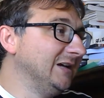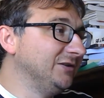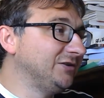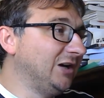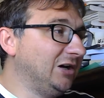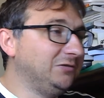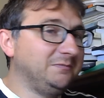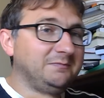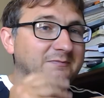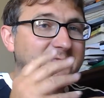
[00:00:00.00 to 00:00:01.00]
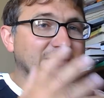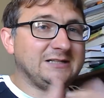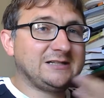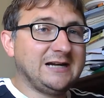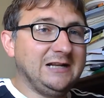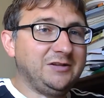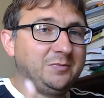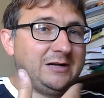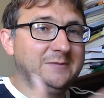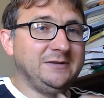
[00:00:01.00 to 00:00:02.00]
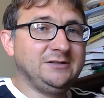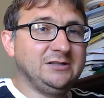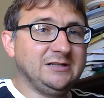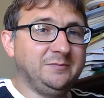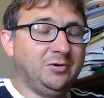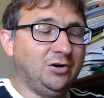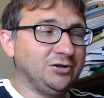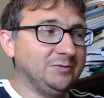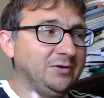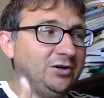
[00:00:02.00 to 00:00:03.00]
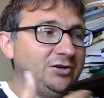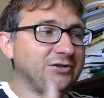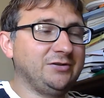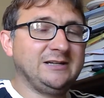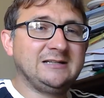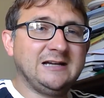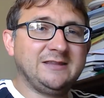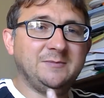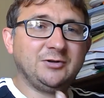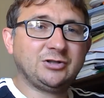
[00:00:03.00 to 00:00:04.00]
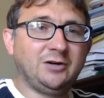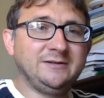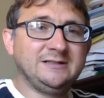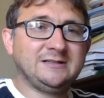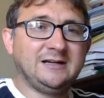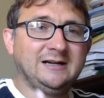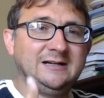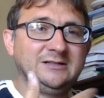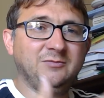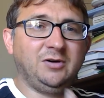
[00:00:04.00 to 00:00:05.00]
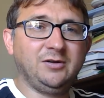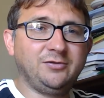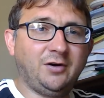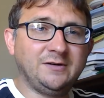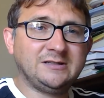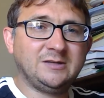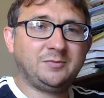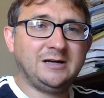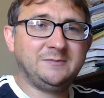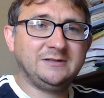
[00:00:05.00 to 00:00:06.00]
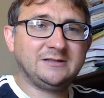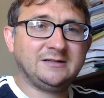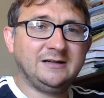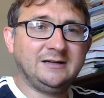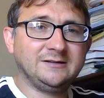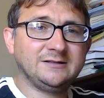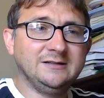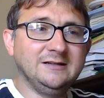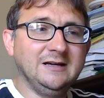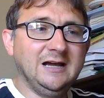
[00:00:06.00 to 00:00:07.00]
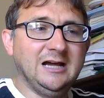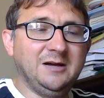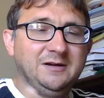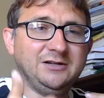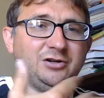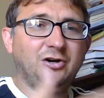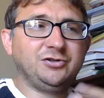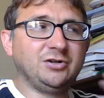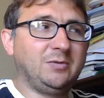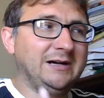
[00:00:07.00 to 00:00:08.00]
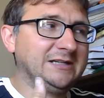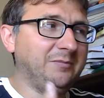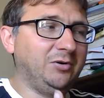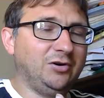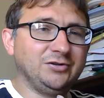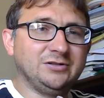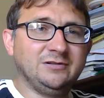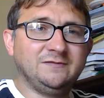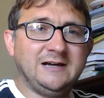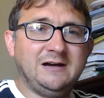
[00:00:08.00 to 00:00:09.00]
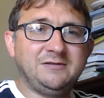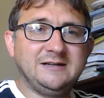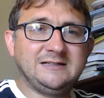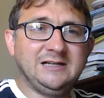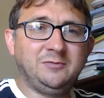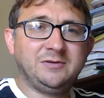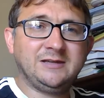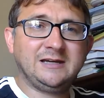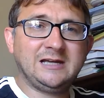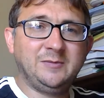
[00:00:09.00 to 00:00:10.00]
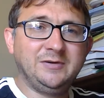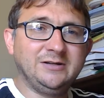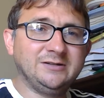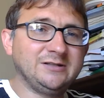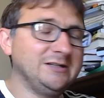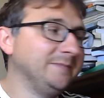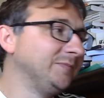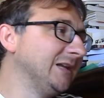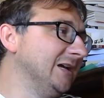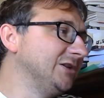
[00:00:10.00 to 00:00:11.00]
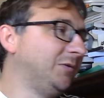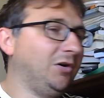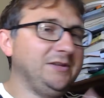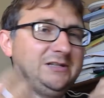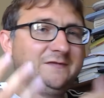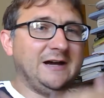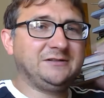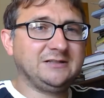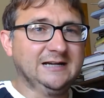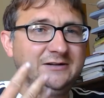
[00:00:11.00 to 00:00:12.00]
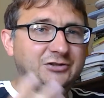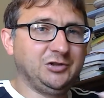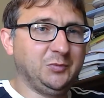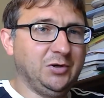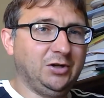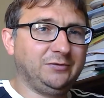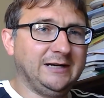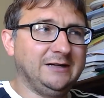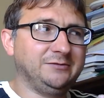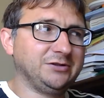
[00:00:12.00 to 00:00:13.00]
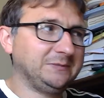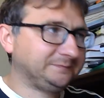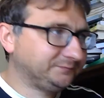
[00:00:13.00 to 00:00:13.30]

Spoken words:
So the style of the Prime Minister is important, but also things like their majority size and what authority the Prime Minister has is also quite important for how they deal with their cabinets. So all these factors kind of swirl around.